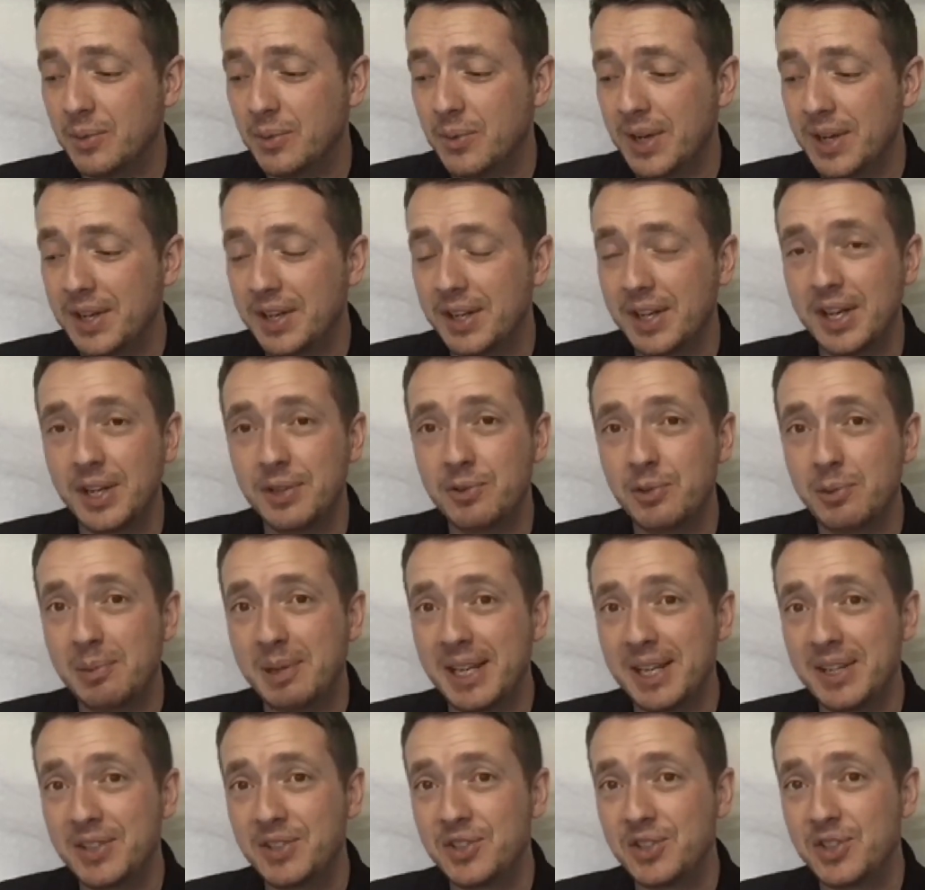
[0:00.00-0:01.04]
I had
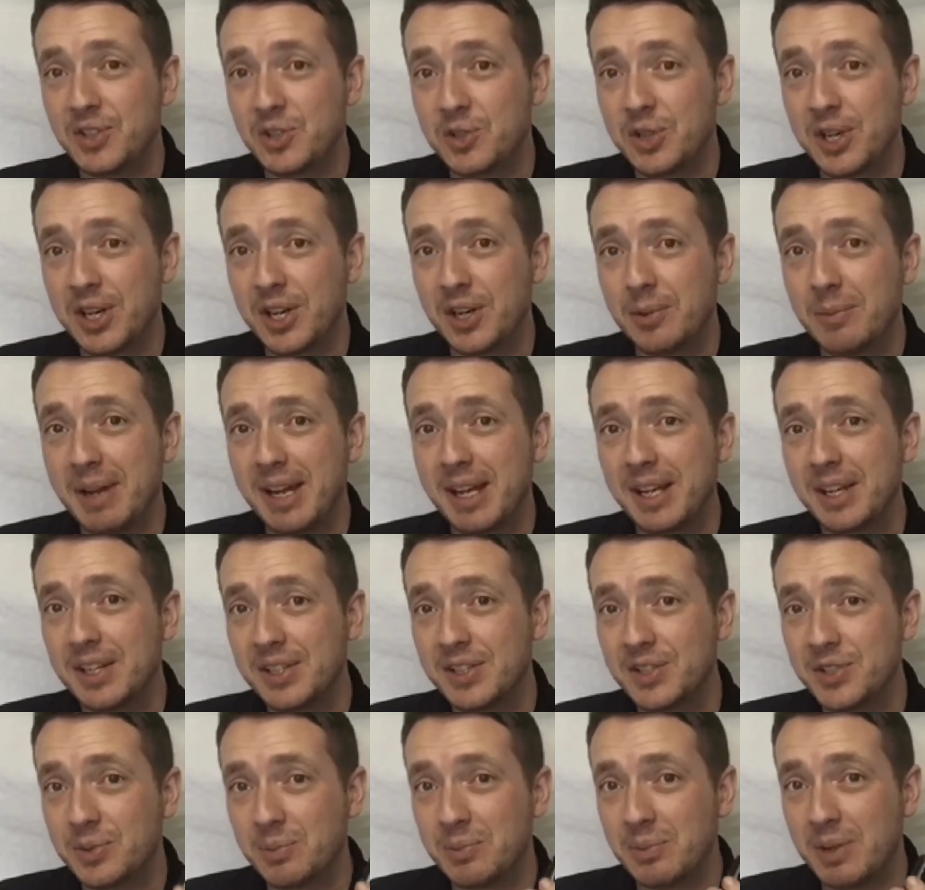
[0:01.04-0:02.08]
replaced the trigger
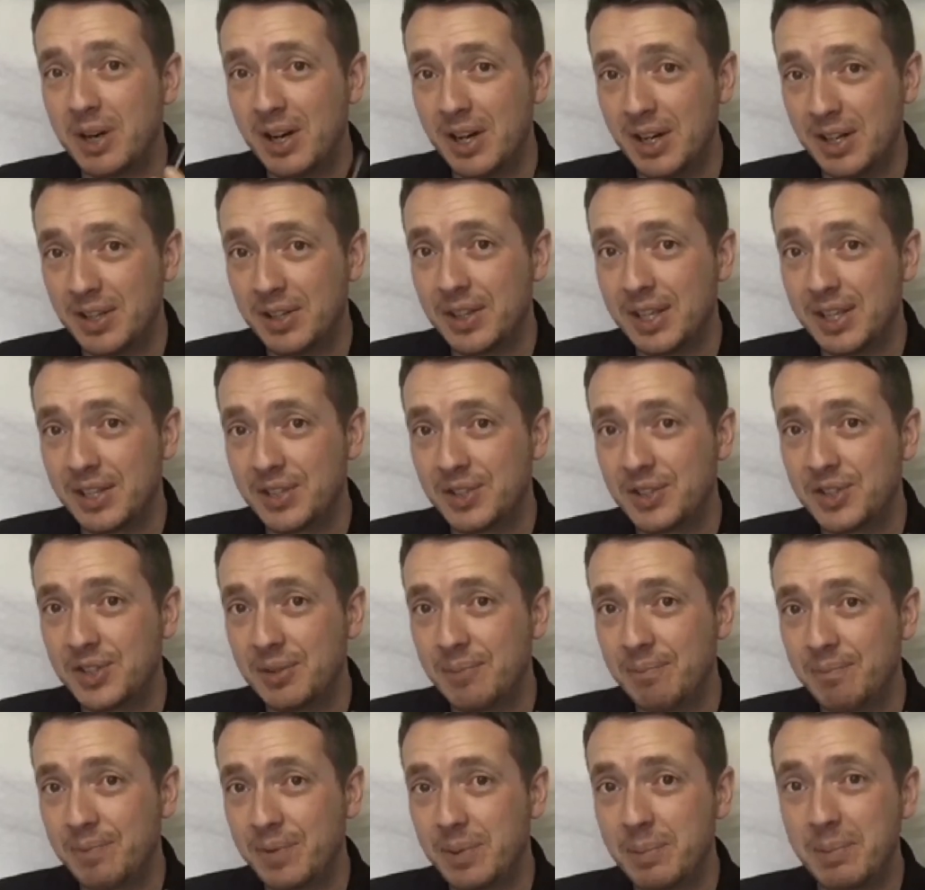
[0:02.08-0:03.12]
mechanism on this.
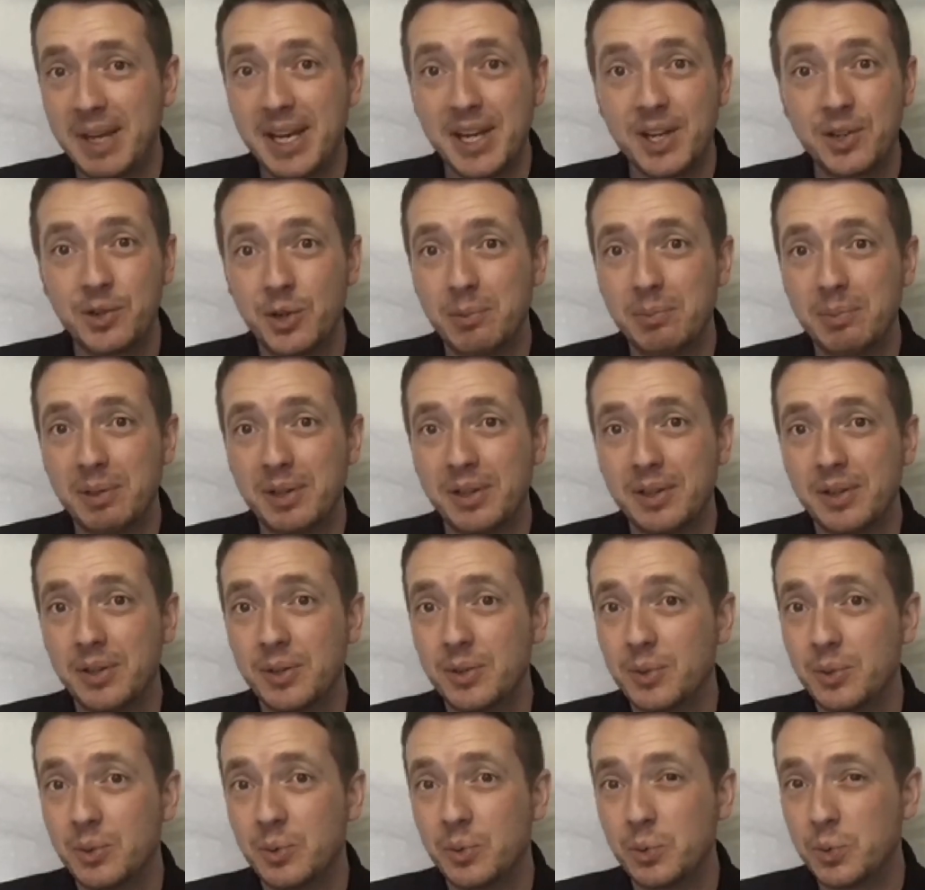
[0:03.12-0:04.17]
My grouping
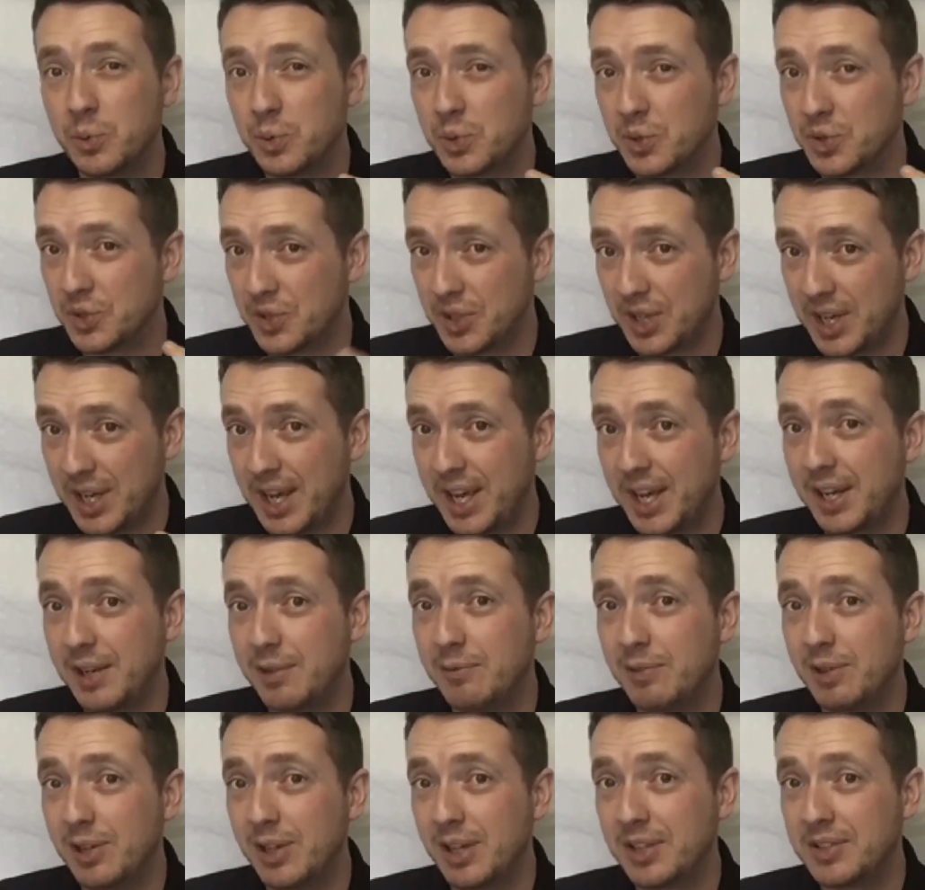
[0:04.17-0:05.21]
was a hell of a
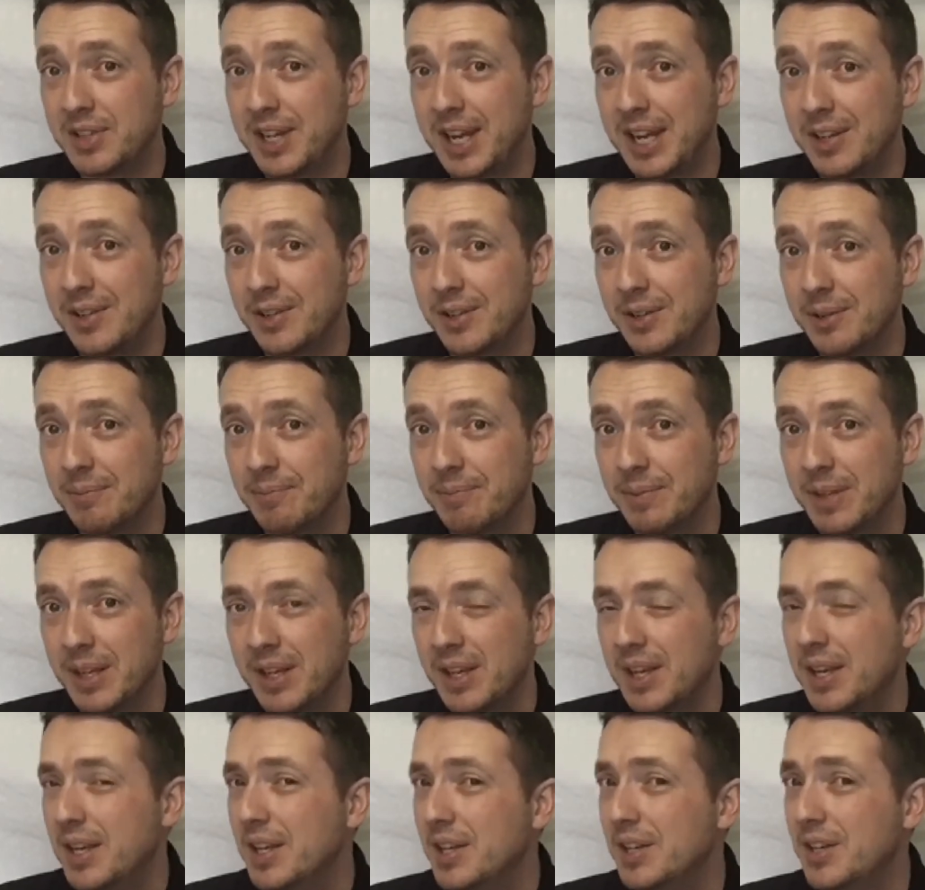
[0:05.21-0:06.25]
lot tighter.
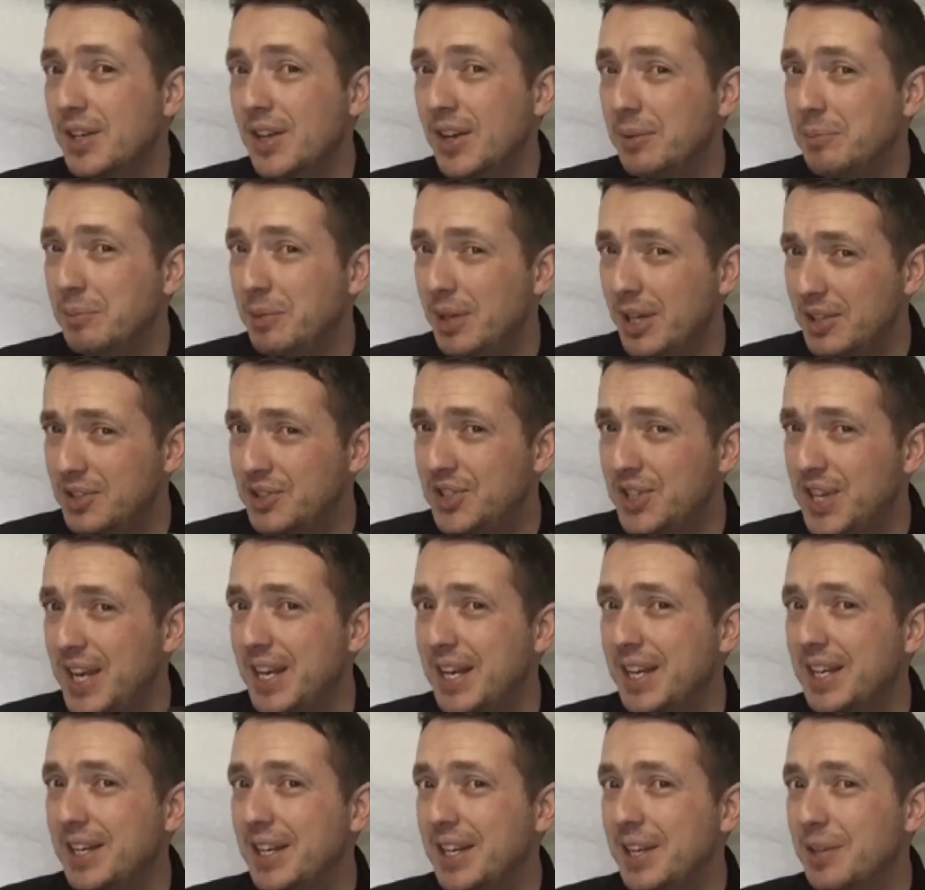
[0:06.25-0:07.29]
Now, I'm not
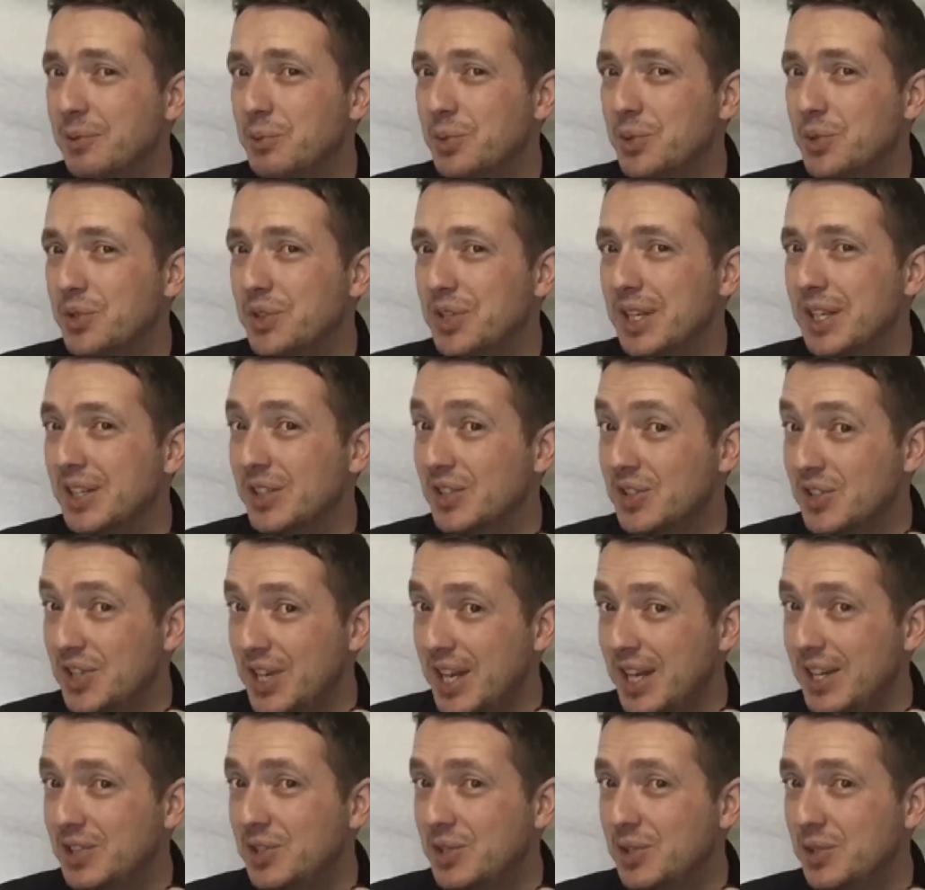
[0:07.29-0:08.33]
saying it was the
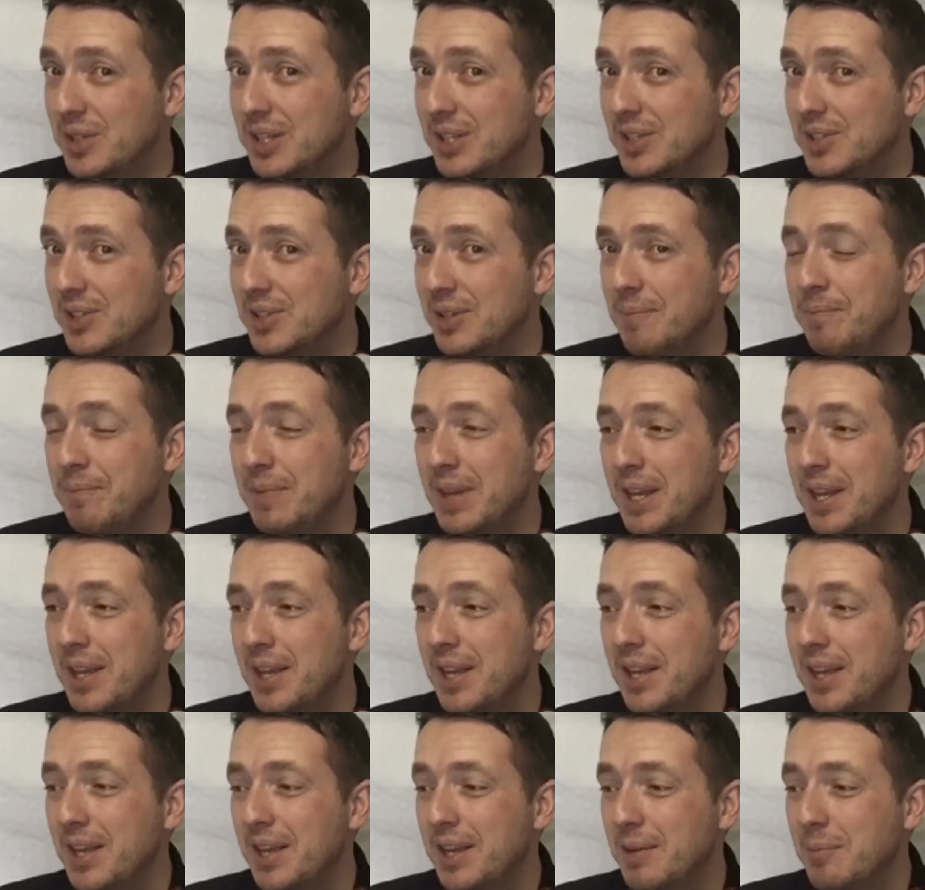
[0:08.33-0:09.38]
accessories,
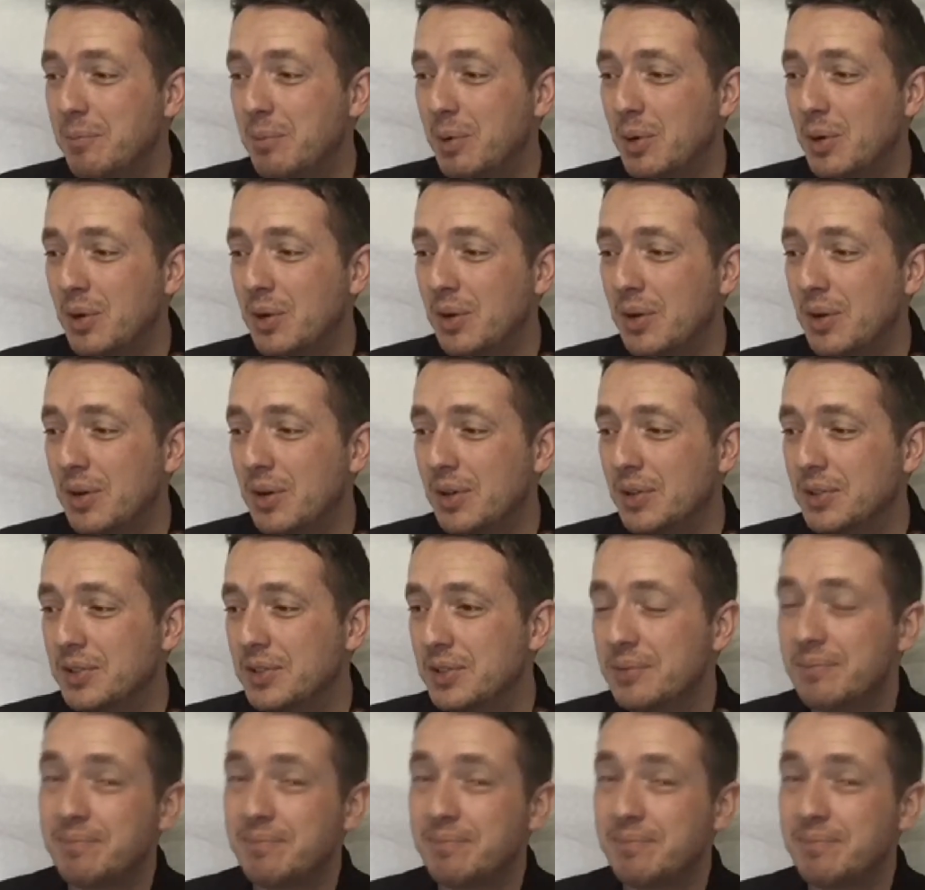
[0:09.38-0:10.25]
but